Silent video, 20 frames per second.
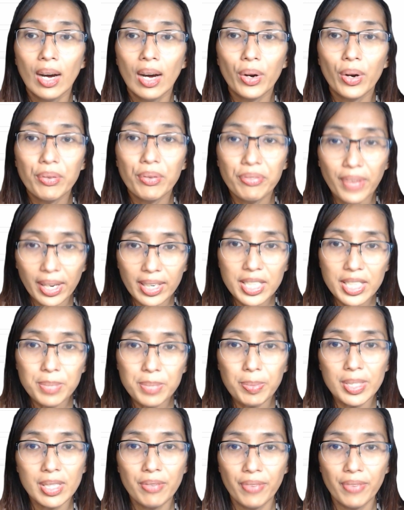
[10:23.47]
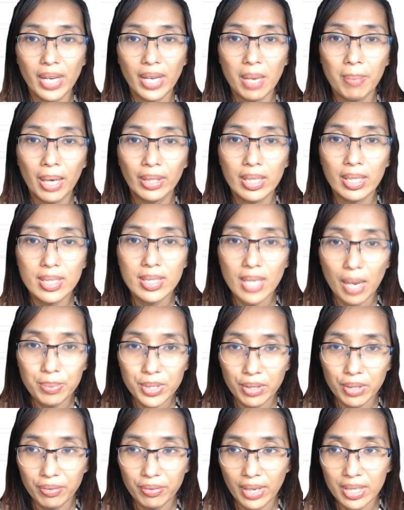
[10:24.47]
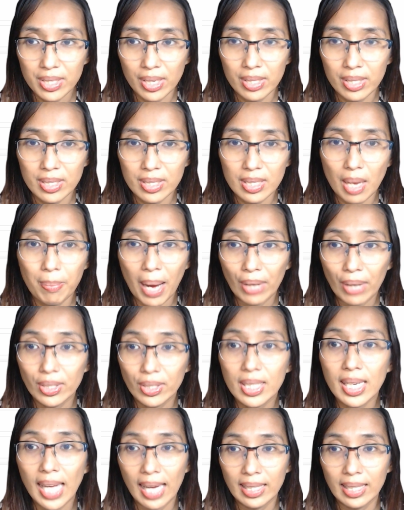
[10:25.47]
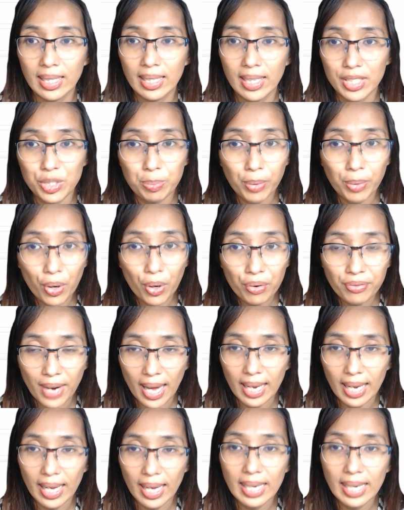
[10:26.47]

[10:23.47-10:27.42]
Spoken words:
or very specific about its observations about the candidate's profile,